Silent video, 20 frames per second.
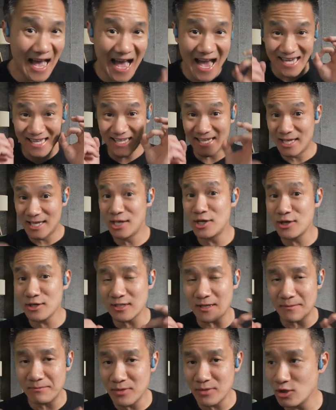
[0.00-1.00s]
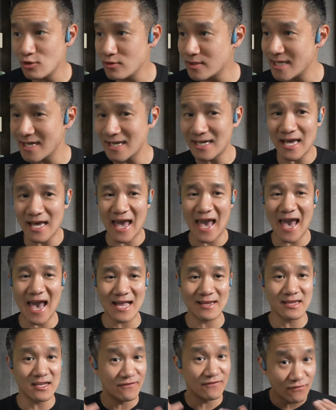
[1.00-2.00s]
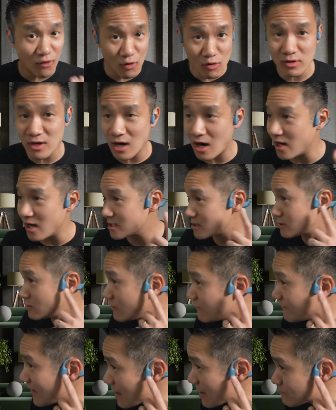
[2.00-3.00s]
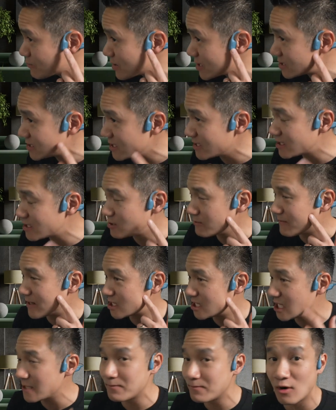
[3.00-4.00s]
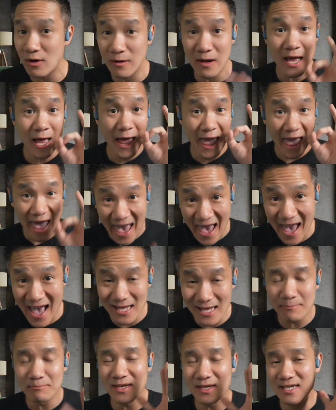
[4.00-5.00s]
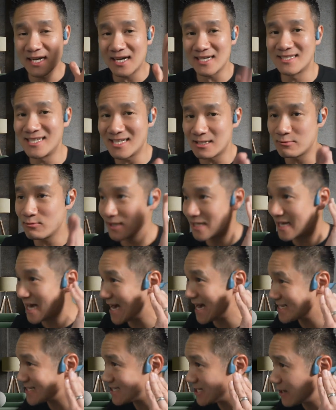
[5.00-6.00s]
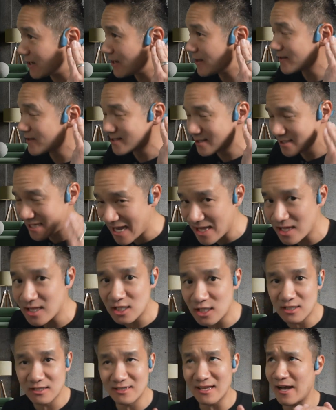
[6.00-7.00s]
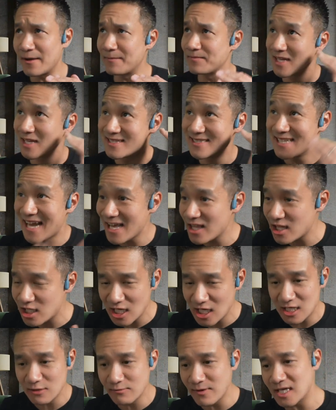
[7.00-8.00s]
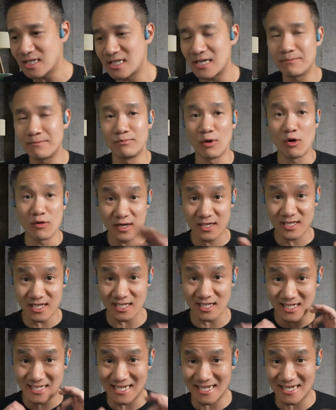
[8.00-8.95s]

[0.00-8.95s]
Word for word: I can hear the music and the phone calls do vibrations through my cheekbone. And because this one has the 10th, no, the ninth generation bone conduction